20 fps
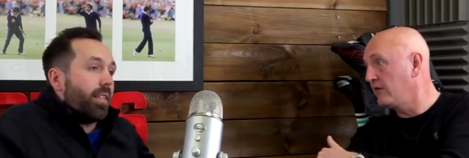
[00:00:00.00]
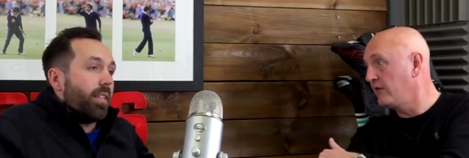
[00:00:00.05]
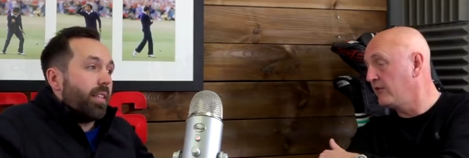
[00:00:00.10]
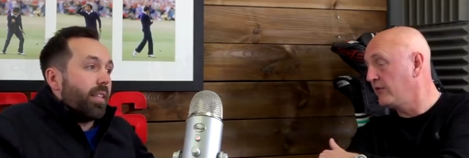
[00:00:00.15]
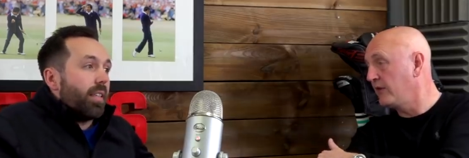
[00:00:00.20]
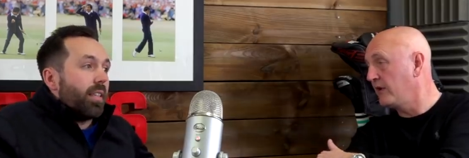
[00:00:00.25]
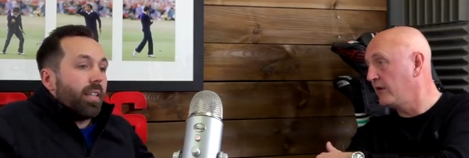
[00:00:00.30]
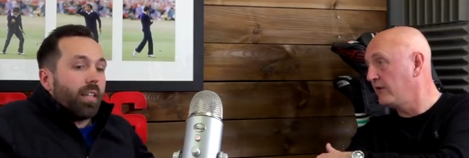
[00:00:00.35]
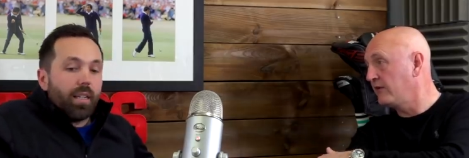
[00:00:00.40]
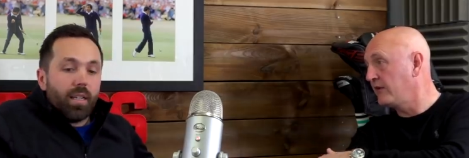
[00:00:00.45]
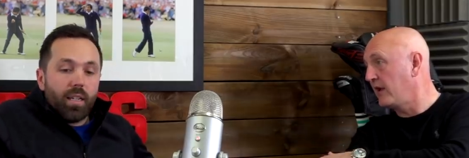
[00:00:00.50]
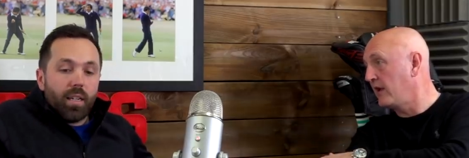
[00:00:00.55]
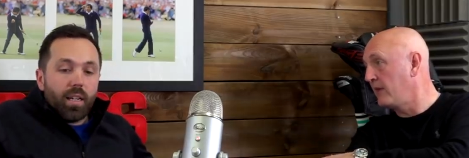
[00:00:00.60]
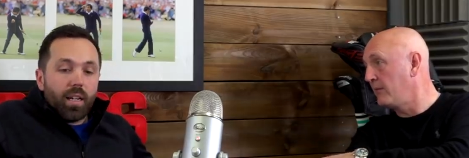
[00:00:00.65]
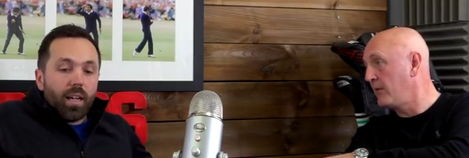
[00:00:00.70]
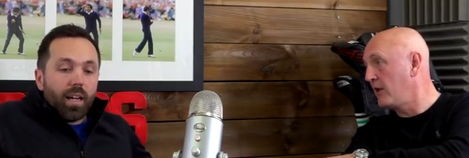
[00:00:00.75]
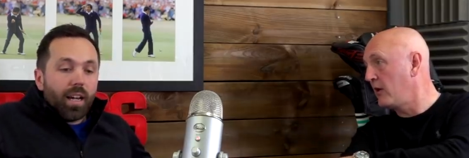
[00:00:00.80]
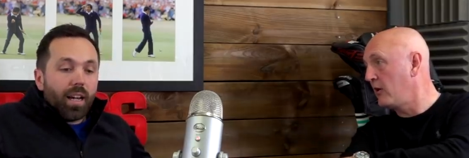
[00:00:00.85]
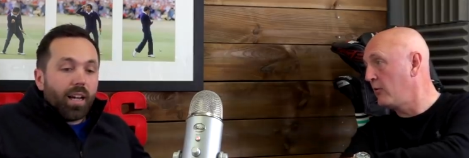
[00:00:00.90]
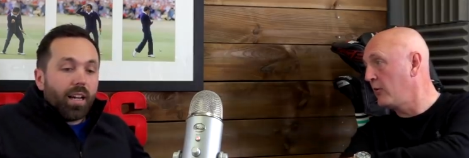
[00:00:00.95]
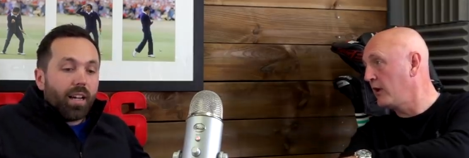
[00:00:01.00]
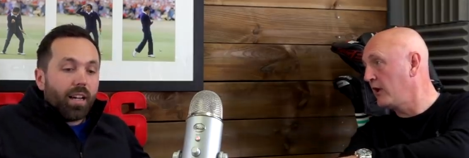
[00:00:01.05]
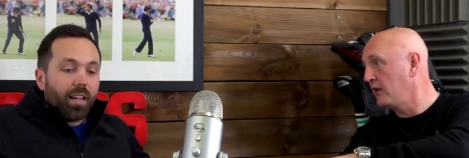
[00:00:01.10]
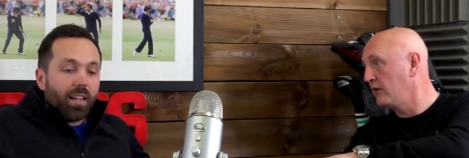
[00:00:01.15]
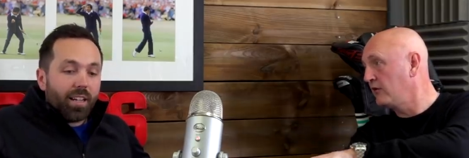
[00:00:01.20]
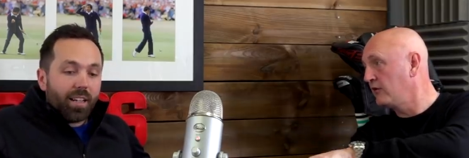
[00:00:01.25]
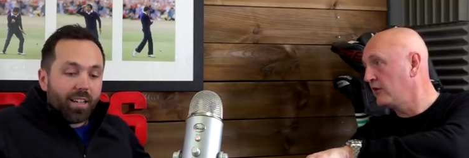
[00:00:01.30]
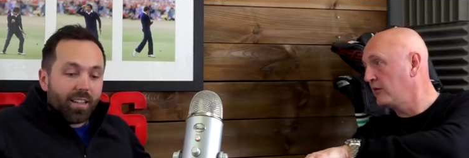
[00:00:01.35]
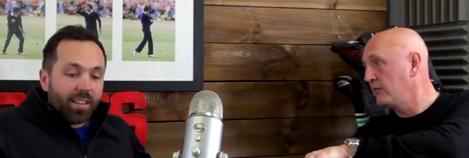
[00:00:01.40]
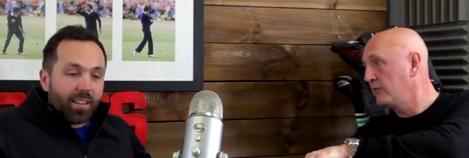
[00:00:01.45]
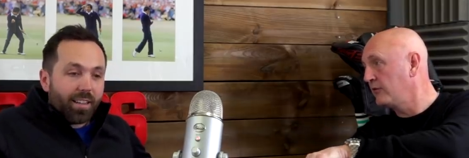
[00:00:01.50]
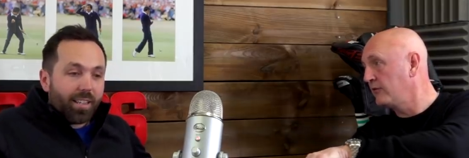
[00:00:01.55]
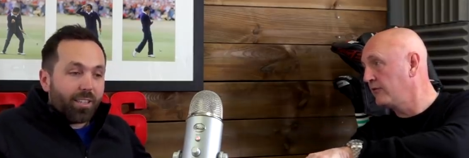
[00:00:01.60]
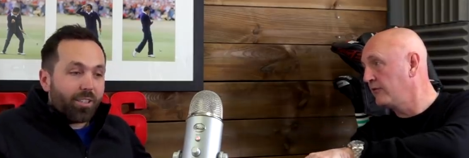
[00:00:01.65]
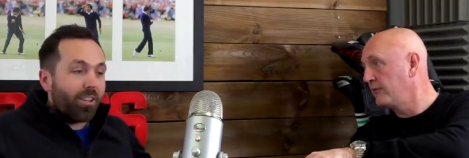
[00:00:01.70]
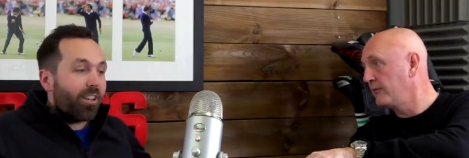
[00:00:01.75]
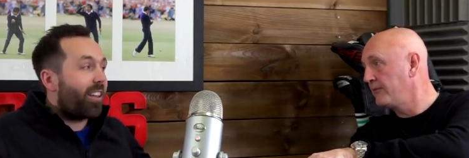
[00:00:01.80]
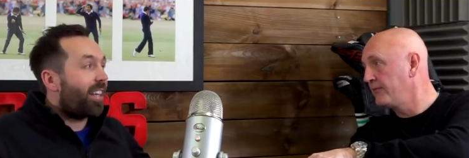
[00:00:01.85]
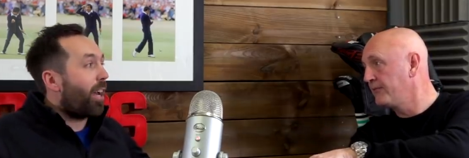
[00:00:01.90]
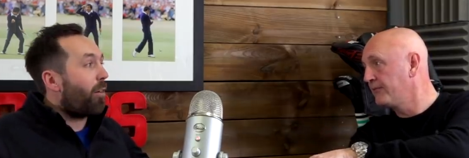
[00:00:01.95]
Speaker 1: Do you feel you're setting a bar with it in terms They of?
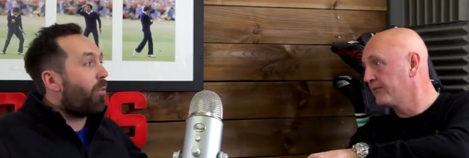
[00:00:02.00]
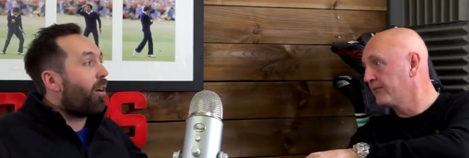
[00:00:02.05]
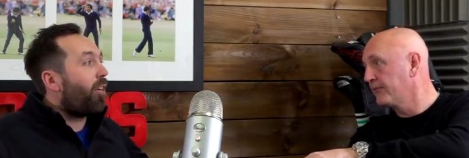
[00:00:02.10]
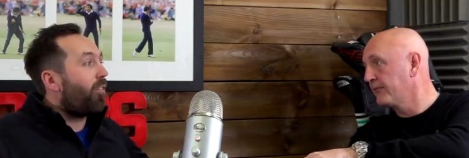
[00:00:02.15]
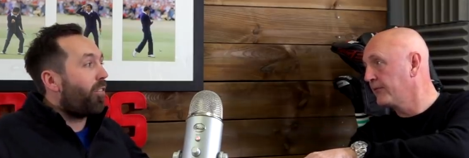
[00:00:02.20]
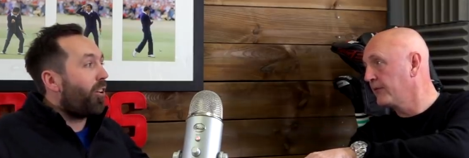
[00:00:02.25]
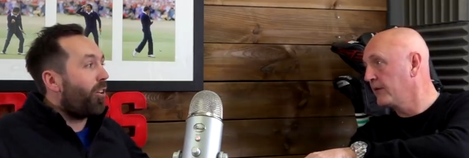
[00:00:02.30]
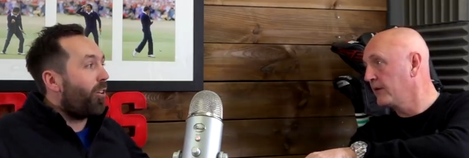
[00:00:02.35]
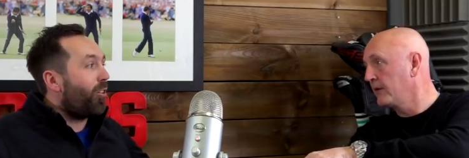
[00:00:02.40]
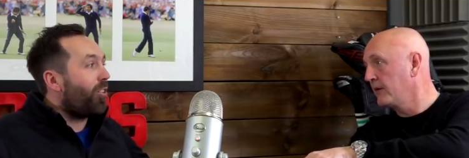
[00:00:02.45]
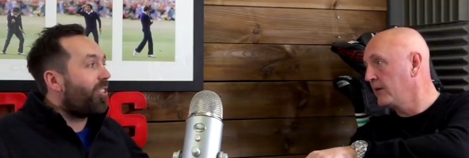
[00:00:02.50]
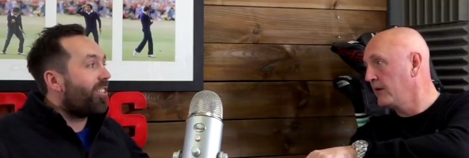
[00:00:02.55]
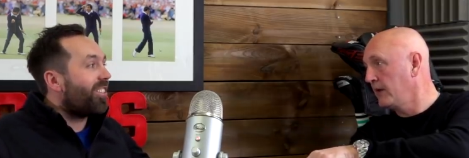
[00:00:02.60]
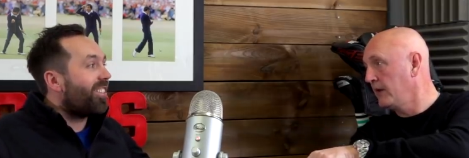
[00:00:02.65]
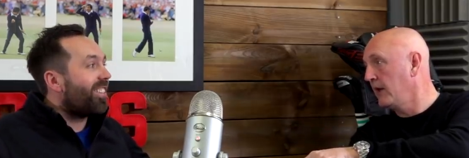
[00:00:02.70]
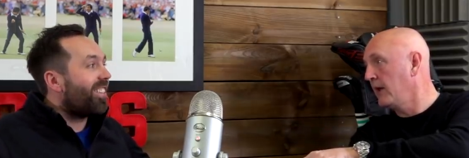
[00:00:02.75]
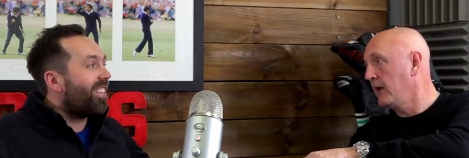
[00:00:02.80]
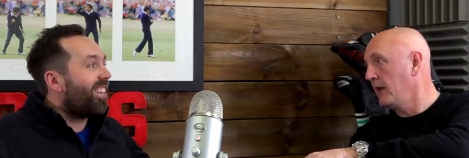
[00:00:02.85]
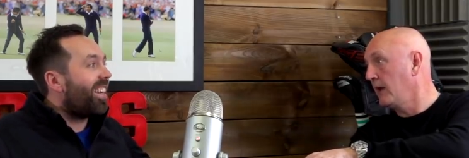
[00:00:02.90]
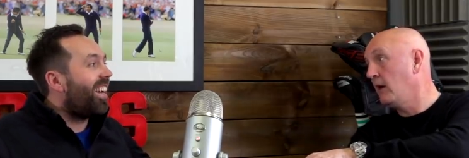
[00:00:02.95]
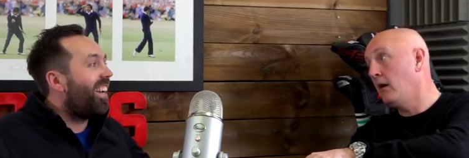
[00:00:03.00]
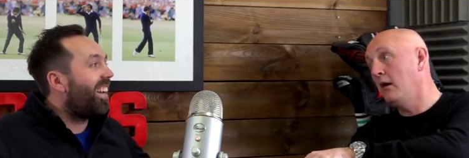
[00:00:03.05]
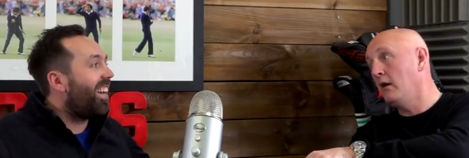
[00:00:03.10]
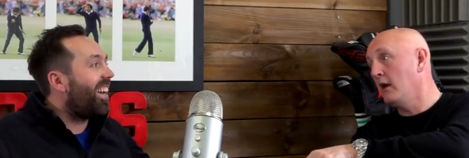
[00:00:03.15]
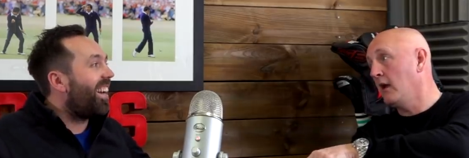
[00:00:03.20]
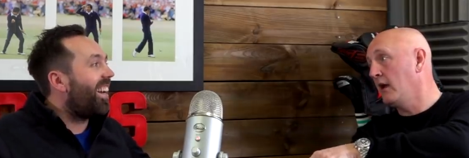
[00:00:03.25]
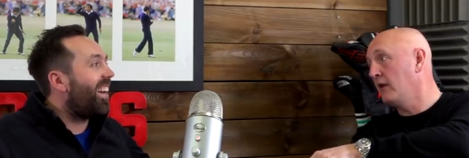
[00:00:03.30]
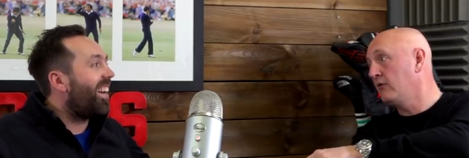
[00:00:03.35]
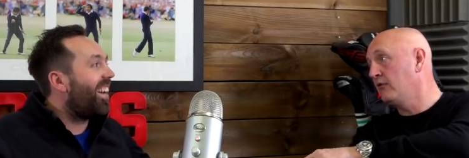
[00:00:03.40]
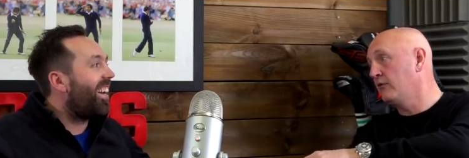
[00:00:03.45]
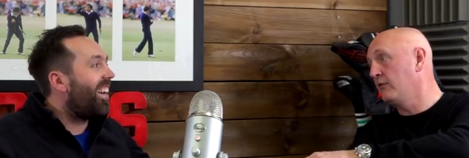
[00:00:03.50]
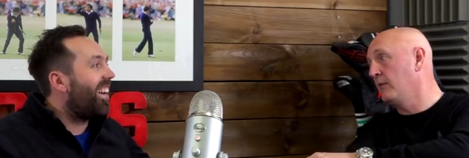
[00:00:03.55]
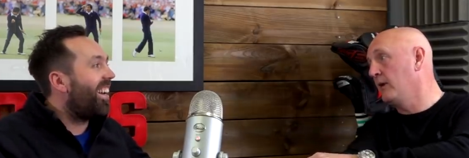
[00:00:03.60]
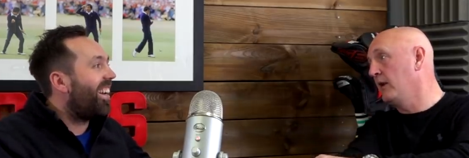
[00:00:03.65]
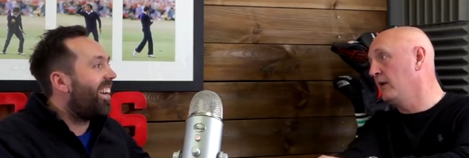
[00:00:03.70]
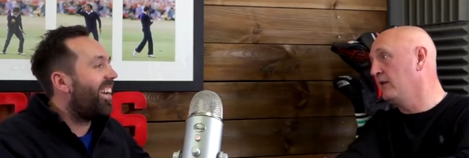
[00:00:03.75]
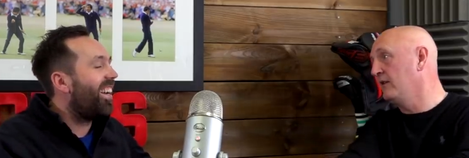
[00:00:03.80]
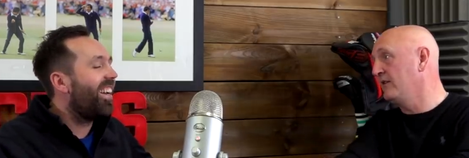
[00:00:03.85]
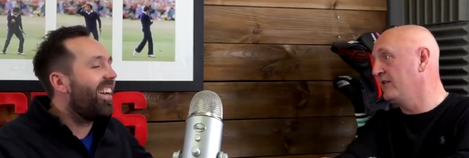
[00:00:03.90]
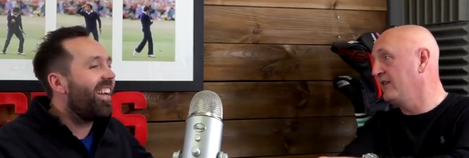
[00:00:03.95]
certainly get well viewed. Yeah, yeah,
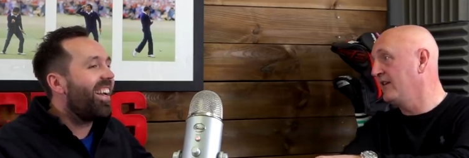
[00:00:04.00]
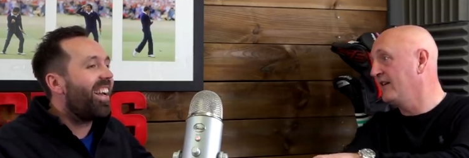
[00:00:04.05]
oh, yeah,